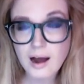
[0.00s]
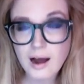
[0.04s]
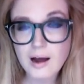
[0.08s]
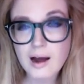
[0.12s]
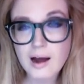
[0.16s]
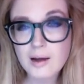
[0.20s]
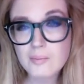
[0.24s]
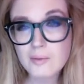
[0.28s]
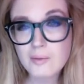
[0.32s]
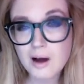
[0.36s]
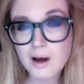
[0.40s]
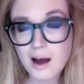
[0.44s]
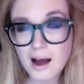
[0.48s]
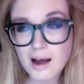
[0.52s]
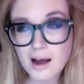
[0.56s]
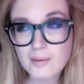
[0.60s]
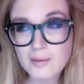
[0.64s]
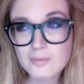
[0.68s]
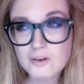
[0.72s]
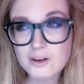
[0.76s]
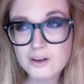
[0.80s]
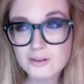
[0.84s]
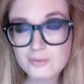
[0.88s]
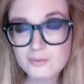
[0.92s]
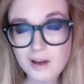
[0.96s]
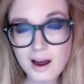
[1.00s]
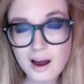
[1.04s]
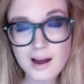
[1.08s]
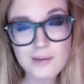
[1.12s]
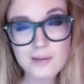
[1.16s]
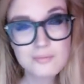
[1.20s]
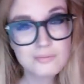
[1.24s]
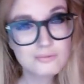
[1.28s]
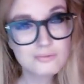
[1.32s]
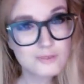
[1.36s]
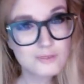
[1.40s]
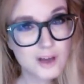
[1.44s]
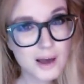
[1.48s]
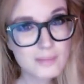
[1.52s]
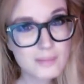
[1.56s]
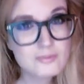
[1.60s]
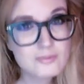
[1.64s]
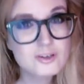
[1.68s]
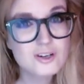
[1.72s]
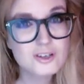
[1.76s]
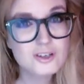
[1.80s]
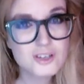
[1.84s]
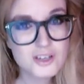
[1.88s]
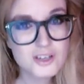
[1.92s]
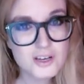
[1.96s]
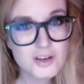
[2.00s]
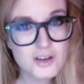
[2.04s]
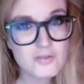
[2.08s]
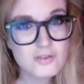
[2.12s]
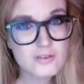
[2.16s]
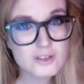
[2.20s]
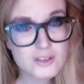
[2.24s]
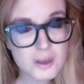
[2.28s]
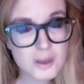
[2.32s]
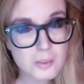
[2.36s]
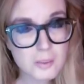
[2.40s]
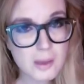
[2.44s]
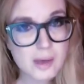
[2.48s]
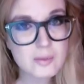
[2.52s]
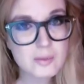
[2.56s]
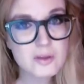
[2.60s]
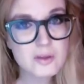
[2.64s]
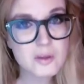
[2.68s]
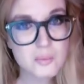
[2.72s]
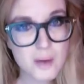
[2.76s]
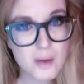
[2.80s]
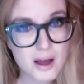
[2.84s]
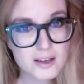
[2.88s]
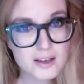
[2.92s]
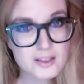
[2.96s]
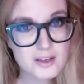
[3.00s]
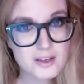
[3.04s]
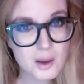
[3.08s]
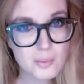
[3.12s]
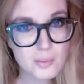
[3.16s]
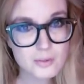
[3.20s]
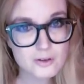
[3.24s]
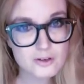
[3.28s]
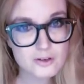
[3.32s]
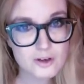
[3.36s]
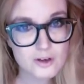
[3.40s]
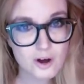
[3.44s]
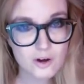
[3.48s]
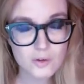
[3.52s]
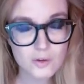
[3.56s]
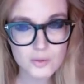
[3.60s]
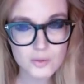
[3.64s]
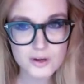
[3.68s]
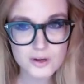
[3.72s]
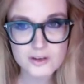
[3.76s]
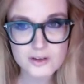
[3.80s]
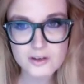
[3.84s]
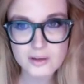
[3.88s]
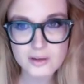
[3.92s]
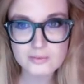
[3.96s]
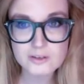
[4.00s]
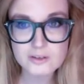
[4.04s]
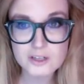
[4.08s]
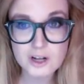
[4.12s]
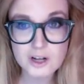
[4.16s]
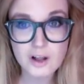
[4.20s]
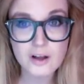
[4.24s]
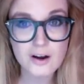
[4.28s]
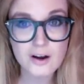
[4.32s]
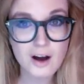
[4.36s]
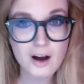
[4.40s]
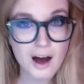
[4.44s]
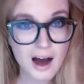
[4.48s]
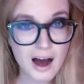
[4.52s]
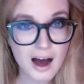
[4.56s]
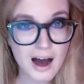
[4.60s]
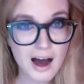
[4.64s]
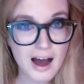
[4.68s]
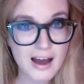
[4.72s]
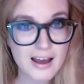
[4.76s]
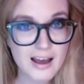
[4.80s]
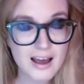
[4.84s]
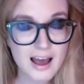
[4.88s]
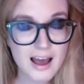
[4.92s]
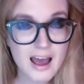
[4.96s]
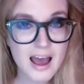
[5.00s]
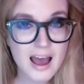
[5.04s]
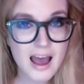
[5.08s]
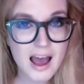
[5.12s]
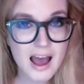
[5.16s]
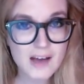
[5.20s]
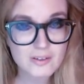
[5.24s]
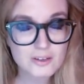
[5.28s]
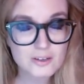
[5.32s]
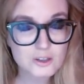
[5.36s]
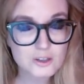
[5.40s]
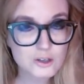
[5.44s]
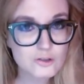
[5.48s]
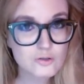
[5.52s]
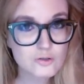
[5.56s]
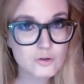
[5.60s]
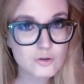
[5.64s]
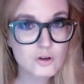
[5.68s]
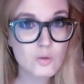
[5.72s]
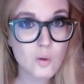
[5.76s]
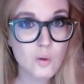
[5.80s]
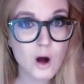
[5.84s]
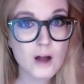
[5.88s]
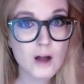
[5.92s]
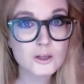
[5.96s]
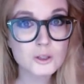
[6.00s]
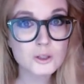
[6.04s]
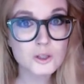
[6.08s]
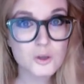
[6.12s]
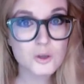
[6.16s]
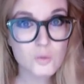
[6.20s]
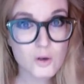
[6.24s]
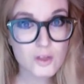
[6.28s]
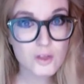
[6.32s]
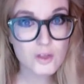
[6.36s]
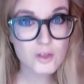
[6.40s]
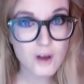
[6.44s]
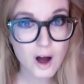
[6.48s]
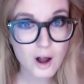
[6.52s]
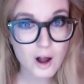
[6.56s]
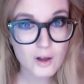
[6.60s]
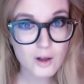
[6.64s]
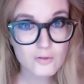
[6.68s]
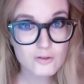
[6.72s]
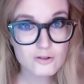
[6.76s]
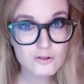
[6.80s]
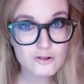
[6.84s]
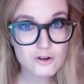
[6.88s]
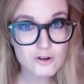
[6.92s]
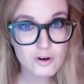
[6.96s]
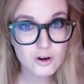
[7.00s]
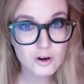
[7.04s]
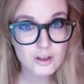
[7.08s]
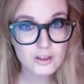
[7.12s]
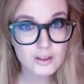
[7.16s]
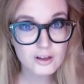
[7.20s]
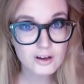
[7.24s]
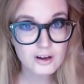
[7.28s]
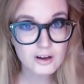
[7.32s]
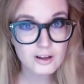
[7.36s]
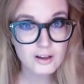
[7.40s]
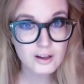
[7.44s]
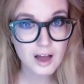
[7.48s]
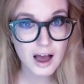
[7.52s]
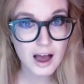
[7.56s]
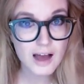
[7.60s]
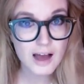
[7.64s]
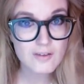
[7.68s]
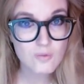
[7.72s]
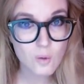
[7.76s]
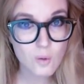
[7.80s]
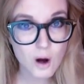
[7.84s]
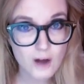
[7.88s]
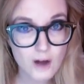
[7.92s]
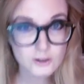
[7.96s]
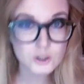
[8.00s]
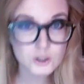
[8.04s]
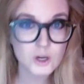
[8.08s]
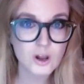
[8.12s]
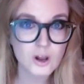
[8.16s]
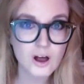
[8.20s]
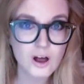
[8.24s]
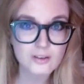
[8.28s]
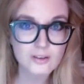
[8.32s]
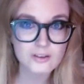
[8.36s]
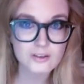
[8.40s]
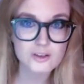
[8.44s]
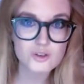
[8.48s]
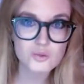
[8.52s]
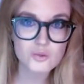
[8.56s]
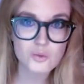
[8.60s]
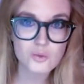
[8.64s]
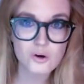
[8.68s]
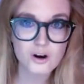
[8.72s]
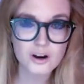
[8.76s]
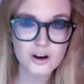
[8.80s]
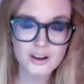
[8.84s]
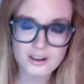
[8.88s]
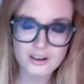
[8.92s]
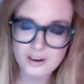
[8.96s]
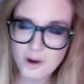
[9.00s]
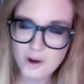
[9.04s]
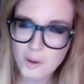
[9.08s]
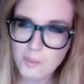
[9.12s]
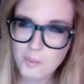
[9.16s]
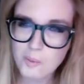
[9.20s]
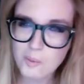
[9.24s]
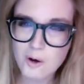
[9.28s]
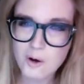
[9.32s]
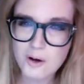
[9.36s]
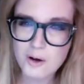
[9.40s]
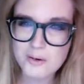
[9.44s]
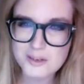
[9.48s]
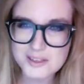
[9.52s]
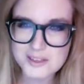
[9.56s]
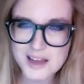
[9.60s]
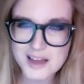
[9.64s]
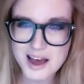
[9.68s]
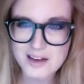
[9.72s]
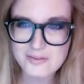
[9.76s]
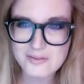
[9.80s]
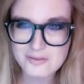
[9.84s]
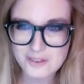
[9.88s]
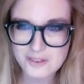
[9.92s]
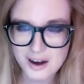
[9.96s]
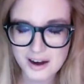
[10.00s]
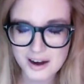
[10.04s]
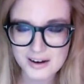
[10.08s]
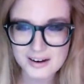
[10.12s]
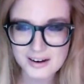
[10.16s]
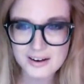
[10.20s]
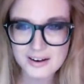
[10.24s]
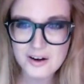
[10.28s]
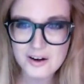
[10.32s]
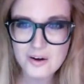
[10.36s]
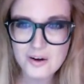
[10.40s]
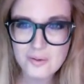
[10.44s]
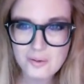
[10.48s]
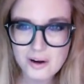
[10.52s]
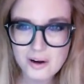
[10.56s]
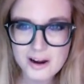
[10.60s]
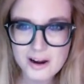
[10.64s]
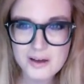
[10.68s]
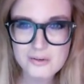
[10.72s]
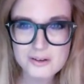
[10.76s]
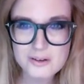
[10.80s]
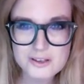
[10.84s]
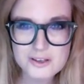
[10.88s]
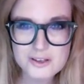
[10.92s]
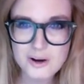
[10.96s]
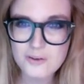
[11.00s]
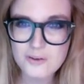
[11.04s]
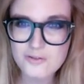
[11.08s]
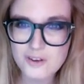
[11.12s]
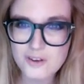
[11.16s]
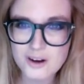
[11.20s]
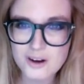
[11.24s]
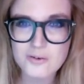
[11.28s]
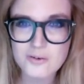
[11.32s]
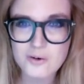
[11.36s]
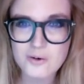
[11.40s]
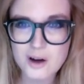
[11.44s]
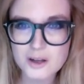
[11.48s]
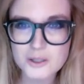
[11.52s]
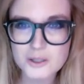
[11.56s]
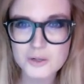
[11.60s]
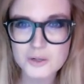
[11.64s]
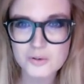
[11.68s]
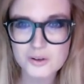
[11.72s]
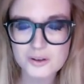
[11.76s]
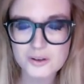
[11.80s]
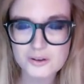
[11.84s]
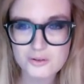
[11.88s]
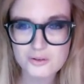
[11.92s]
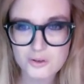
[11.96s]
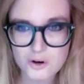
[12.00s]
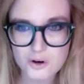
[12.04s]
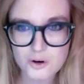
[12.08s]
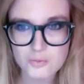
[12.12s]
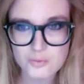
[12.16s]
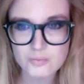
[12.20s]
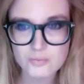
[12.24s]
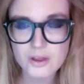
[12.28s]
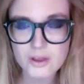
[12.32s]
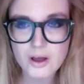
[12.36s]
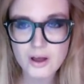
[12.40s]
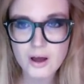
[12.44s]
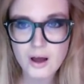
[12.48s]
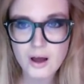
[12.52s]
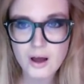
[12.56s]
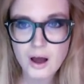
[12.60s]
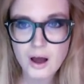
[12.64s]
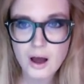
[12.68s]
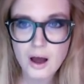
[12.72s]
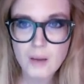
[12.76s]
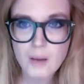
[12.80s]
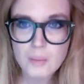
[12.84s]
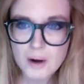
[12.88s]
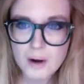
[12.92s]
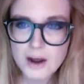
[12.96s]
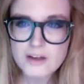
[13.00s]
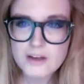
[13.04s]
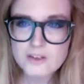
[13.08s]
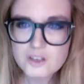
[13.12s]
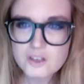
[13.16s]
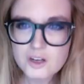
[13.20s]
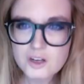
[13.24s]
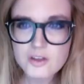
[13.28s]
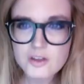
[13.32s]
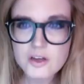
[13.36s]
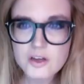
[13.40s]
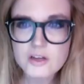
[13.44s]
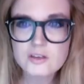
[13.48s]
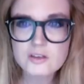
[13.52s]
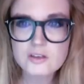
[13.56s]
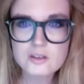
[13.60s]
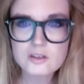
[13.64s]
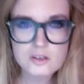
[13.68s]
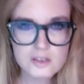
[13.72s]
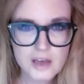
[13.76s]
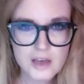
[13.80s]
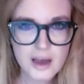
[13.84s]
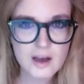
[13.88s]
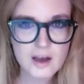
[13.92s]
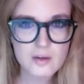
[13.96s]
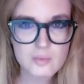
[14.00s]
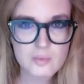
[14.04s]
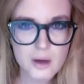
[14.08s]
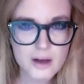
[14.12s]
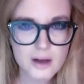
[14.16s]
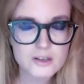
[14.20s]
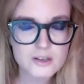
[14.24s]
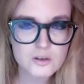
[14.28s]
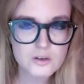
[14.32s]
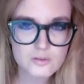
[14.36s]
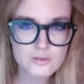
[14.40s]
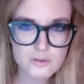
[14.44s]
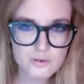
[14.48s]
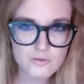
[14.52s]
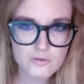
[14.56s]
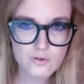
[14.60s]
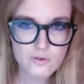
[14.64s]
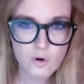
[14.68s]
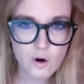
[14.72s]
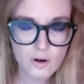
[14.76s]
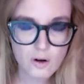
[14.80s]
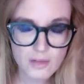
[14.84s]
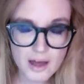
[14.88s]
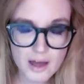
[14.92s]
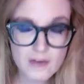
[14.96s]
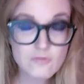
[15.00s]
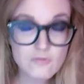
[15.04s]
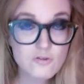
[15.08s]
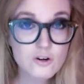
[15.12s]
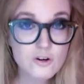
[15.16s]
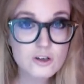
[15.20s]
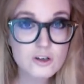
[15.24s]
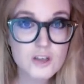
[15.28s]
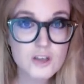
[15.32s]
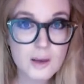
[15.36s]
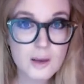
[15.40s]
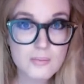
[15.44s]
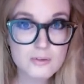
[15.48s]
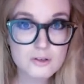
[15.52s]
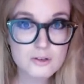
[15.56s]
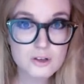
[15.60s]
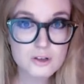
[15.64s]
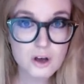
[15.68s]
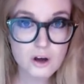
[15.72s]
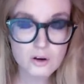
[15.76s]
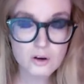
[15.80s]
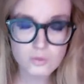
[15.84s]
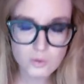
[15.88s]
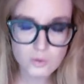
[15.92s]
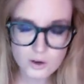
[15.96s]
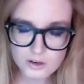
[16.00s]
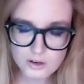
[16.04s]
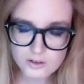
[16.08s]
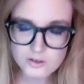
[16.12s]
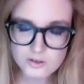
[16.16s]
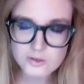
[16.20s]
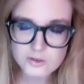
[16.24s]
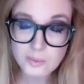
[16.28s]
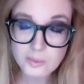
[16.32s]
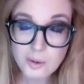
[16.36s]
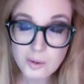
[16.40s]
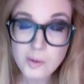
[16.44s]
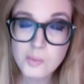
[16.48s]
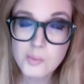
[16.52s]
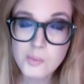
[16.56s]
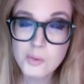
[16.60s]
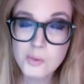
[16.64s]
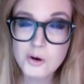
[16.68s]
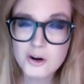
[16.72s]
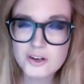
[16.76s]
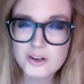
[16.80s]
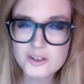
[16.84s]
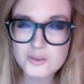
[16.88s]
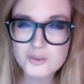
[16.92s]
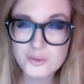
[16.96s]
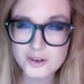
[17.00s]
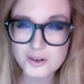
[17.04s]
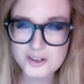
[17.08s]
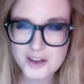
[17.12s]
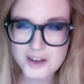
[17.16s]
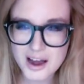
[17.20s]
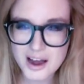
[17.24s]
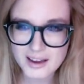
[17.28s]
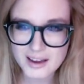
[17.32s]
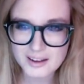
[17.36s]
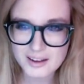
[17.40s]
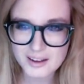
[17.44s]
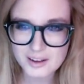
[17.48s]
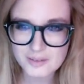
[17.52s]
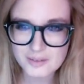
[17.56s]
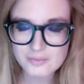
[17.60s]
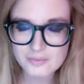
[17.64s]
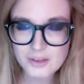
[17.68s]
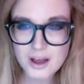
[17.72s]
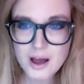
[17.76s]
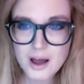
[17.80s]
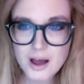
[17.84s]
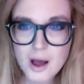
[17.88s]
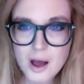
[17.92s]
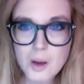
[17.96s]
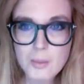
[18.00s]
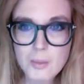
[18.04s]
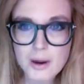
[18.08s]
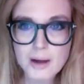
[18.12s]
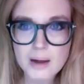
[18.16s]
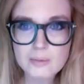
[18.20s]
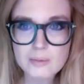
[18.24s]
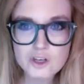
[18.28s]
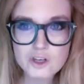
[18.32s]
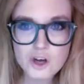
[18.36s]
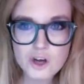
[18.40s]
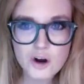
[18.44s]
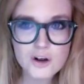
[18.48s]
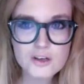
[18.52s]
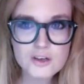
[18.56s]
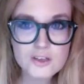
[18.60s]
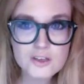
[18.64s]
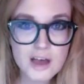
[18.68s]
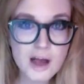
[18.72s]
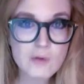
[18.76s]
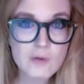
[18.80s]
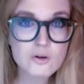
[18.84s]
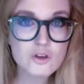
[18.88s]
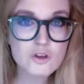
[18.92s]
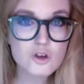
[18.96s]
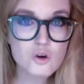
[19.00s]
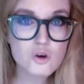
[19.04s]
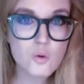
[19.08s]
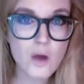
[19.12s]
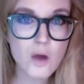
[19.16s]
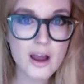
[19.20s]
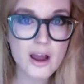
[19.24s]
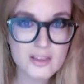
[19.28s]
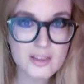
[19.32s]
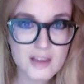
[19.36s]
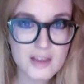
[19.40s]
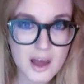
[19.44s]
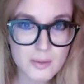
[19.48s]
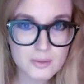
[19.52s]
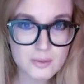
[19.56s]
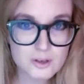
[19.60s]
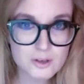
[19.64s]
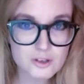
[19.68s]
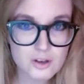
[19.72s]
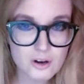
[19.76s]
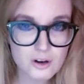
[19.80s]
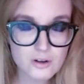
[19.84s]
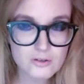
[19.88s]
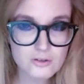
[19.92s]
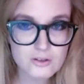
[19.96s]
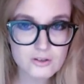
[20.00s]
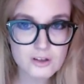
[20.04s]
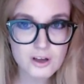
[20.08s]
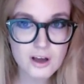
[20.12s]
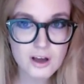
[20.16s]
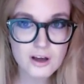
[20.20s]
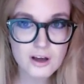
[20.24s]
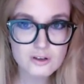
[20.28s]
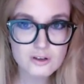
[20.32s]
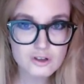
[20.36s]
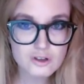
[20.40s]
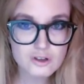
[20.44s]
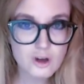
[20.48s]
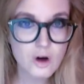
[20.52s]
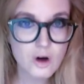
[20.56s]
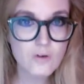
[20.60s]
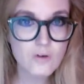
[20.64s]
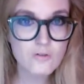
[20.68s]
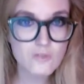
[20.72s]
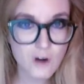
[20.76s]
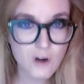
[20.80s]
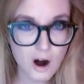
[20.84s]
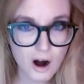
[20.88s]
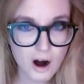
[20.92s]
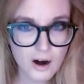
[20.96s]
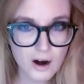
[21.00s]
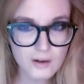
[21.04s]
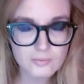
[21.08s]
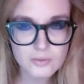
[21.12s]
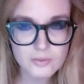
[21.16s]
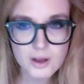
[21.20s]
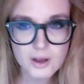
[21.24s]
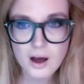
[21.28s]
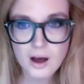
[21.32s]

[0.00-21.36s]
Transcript: I'm I'm I'm tempted to even say maybe the best episode because I'm still on a high, having just rewatched it with all of you during the live watch along this morning. And oh boy, was that fun! Well, it was so fun to watch it with a group. But I still think it's the second best of the four. That first episode was pretty spectacular. But I'm curious, how would you rank the episodes so far?